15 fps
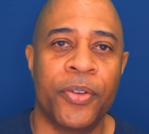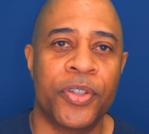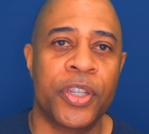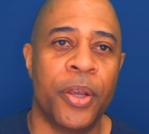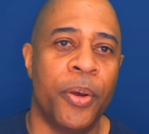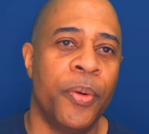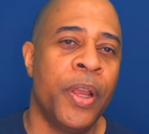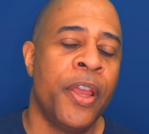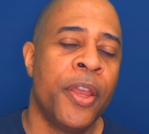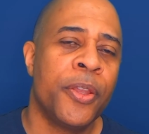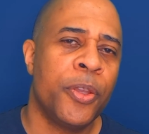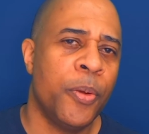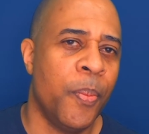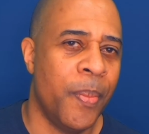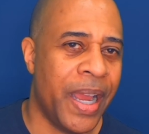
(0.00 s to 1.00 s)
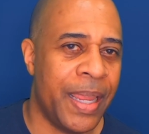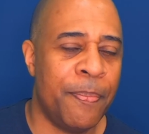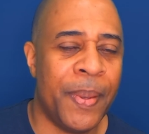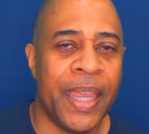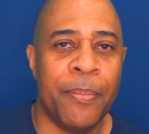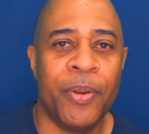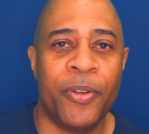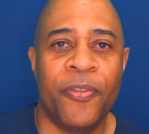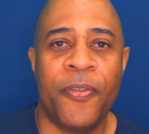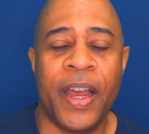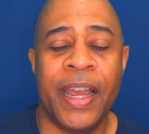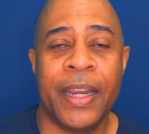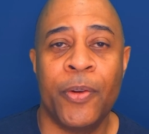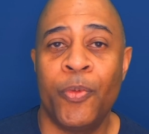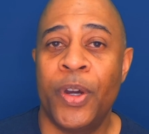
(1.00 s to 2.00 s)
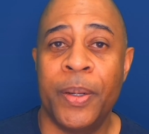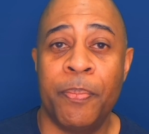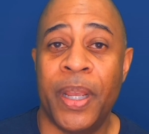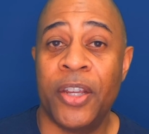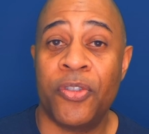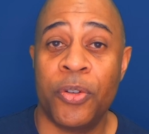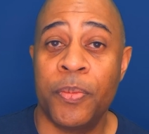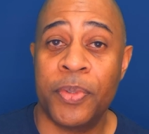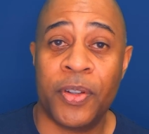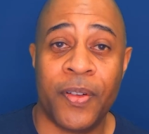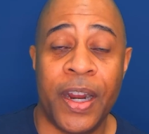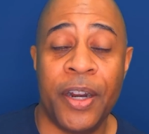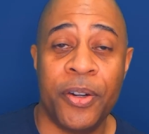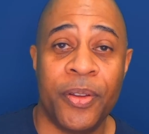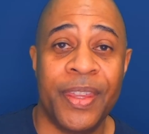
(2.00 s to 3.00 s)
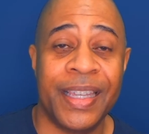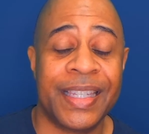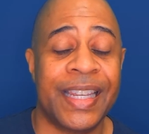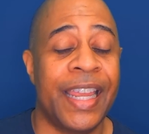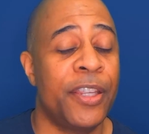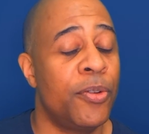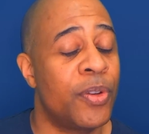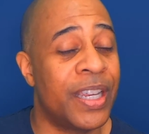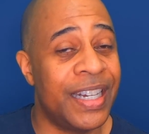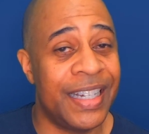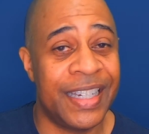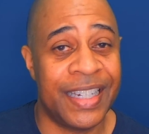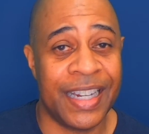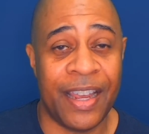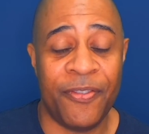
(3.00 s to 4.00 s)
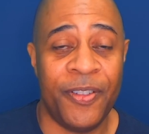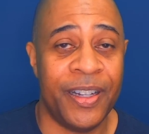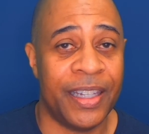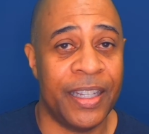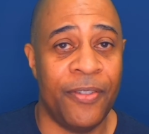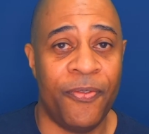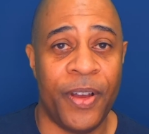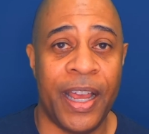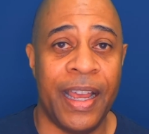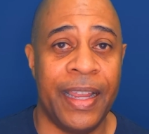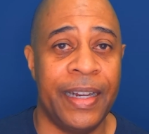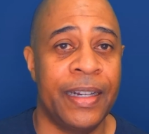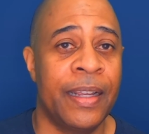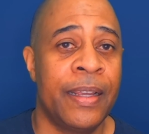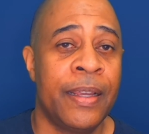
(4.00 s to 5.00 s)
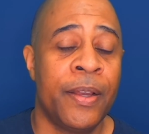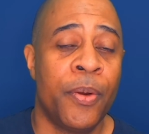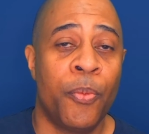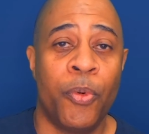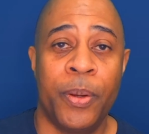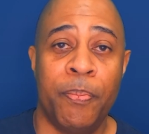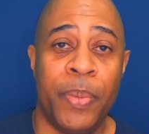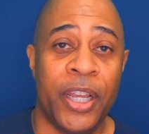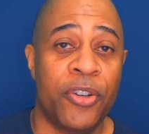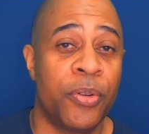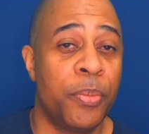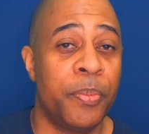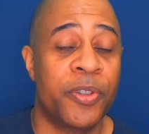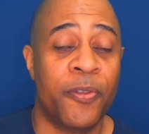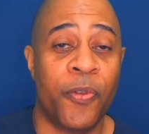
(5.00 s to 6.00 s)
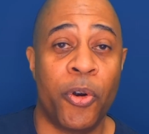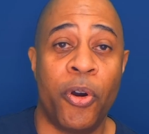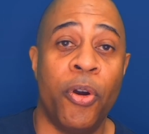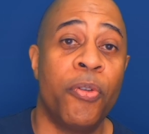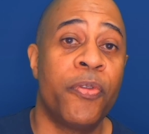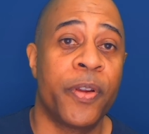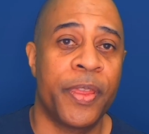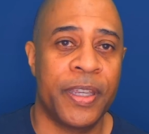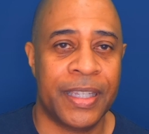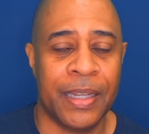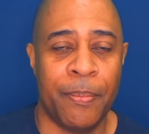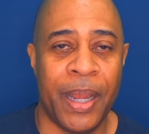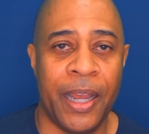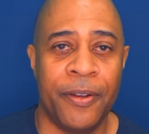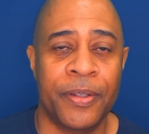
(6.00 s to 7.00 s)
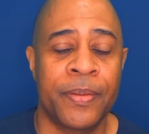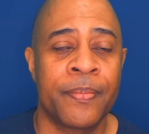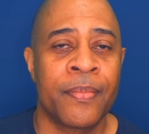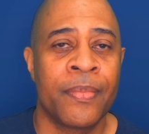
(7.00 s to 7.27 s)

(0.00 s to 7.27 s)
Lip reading: So you might be able to find one bedrooms for under this, and you can definitely find one bedrooms for over this amount